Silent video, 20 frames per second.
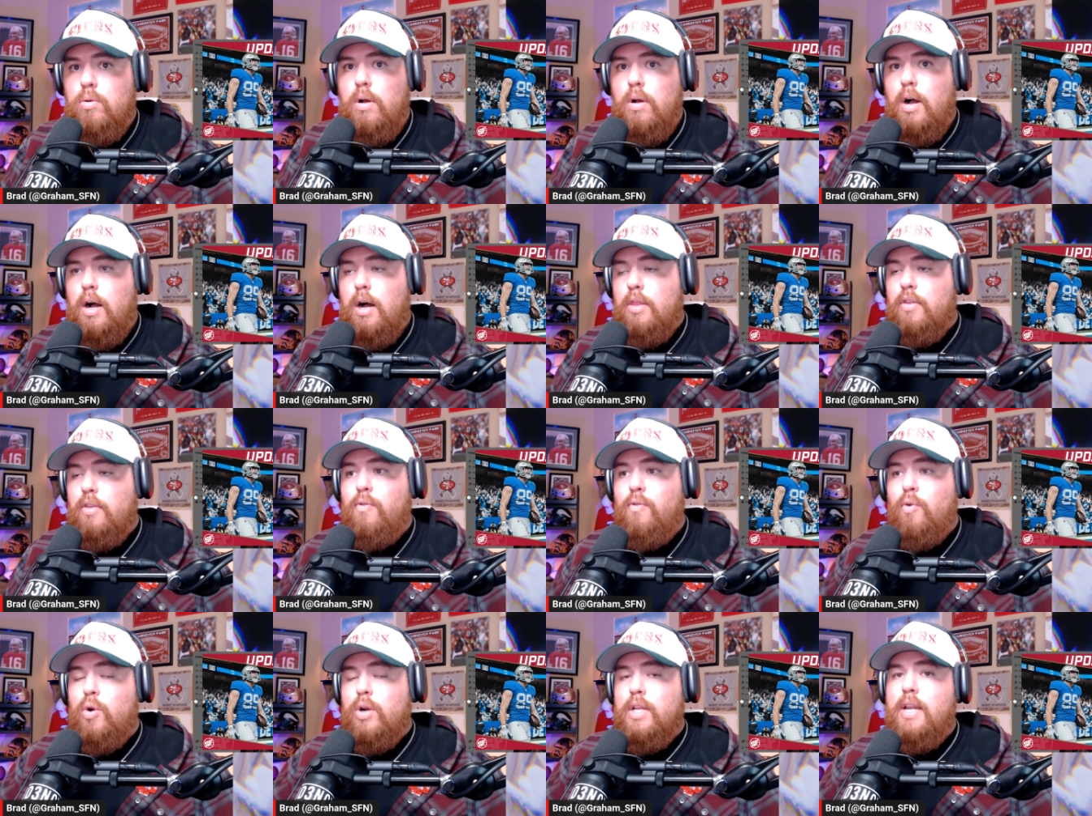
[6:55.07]
on the
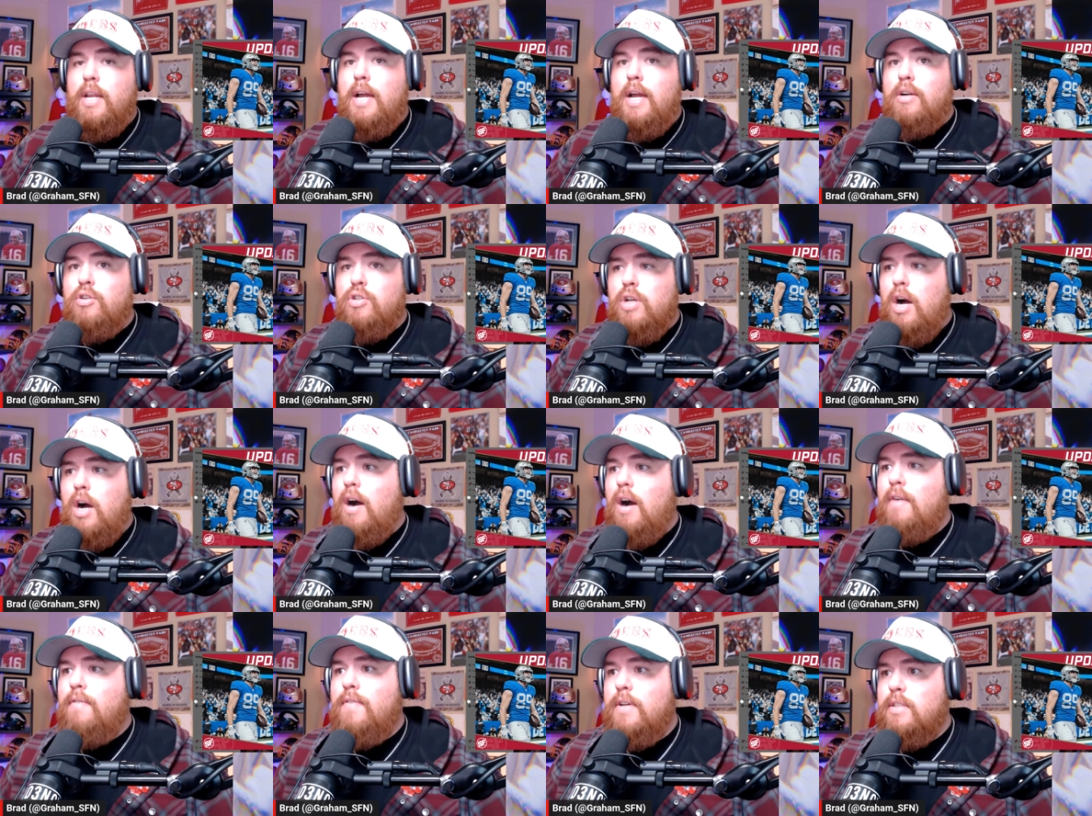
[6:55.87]
49ers
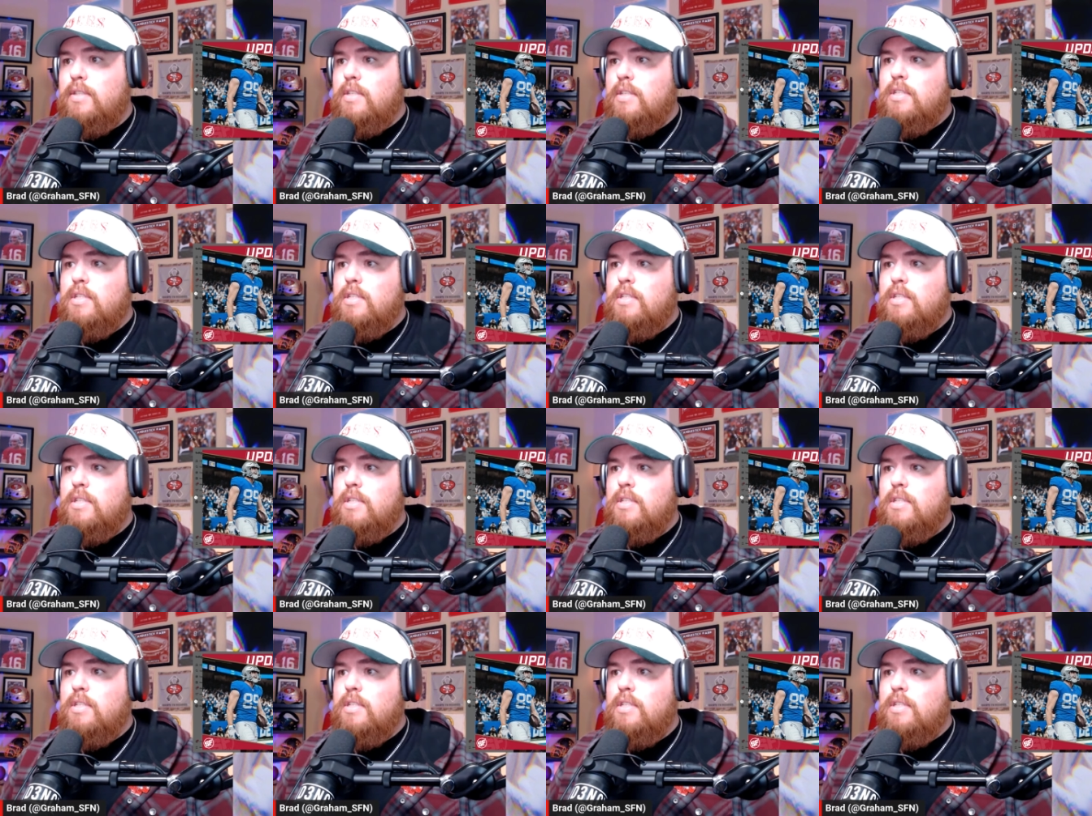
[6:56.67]
offense,